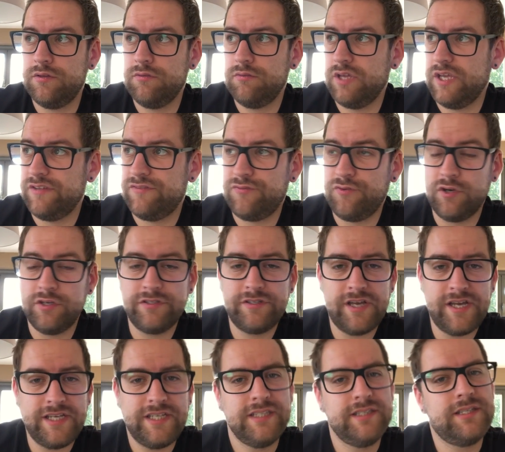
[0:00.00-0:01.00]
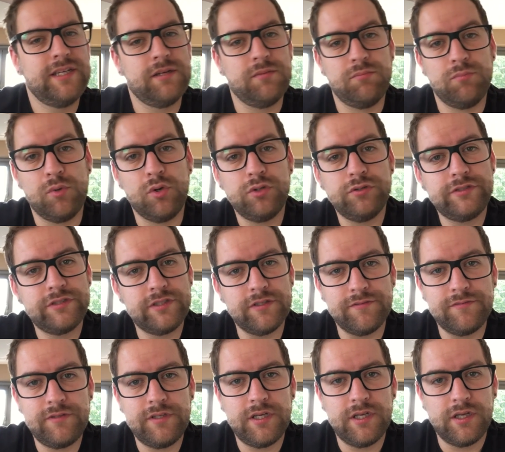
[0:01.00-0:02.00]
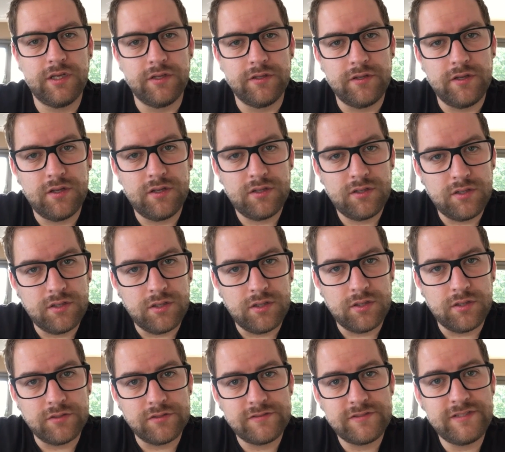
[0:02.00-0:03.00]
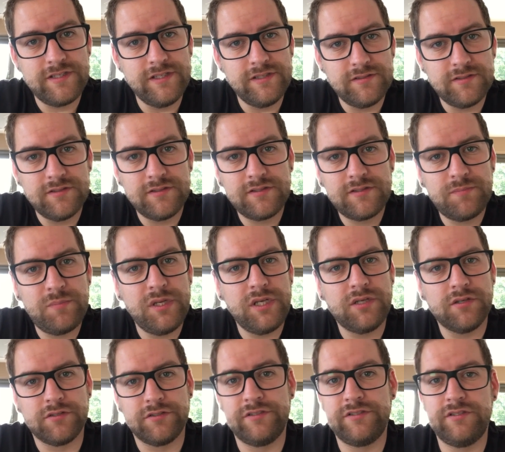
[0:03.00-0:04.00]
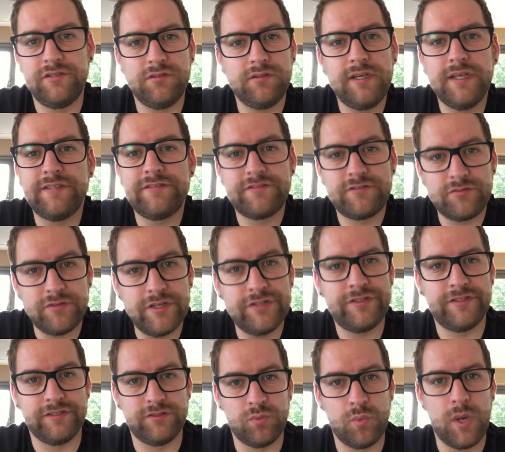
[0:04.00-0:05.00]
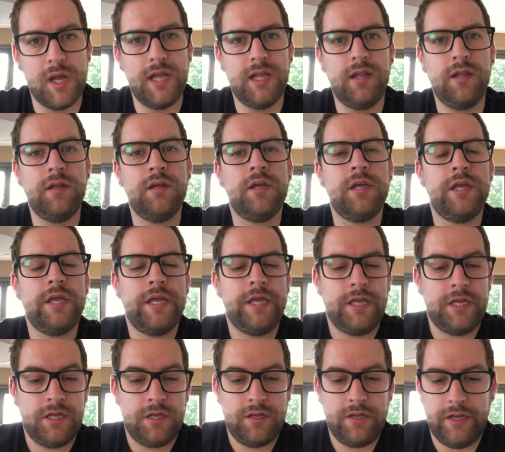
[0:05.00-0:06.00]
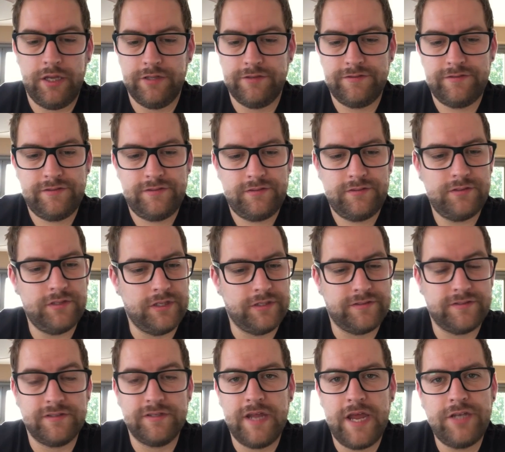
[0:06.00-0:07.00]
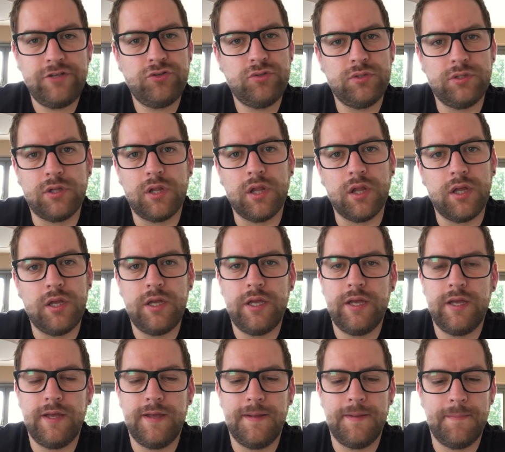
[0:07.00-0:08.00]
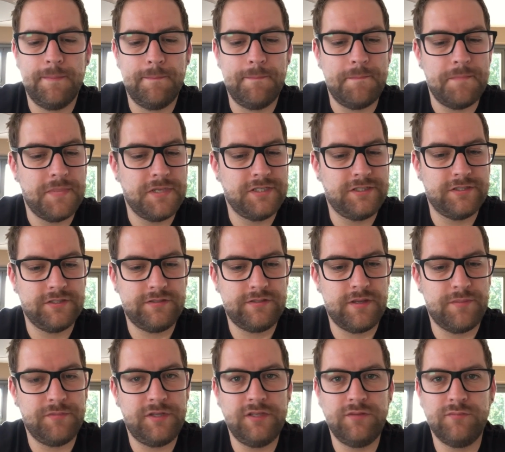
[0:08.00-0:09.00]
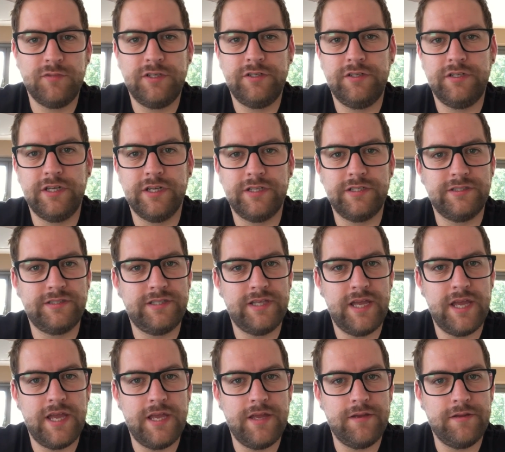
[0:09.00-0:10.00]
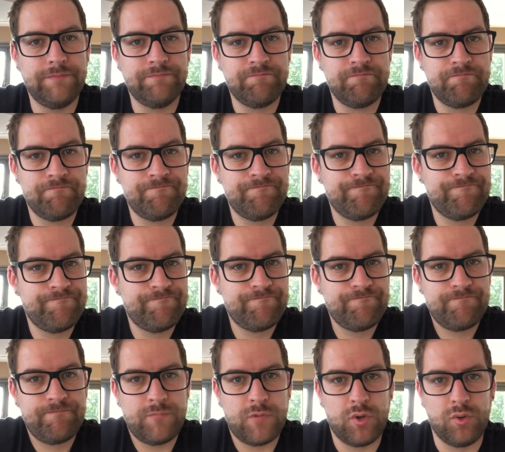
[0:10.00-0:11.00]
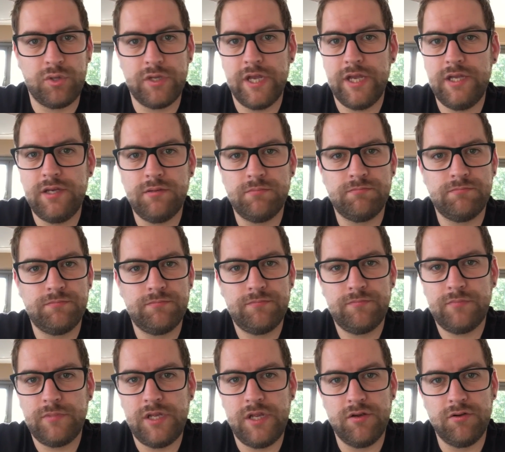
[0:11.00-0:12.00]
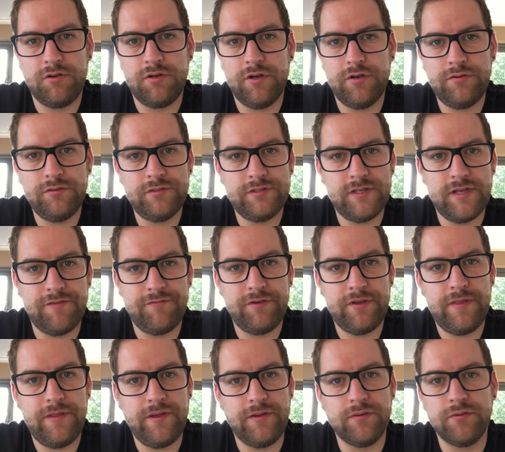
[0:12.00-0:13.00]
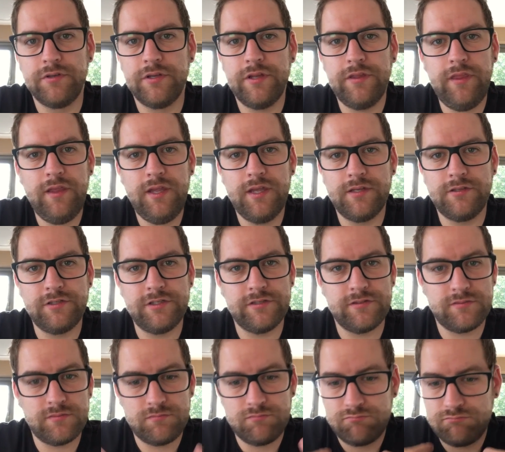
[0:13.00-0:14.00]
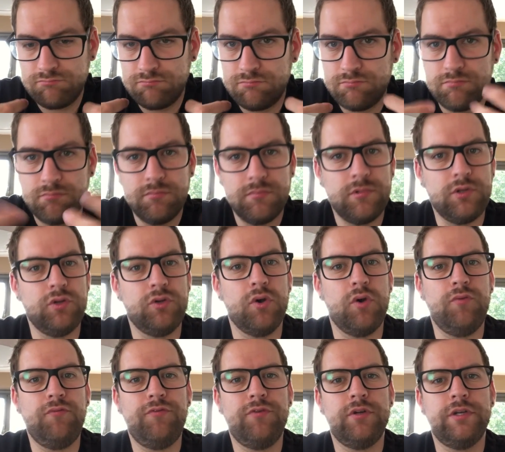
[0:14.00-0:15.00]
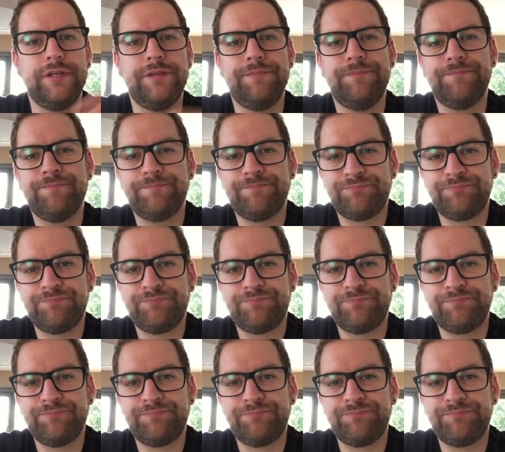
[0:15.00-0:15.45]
As far as I can tell, most of the seasoned speakers still get stressed as well. It's natural. It's just something where you gotta say, okay, here goes, everything or nothing, and just go for it.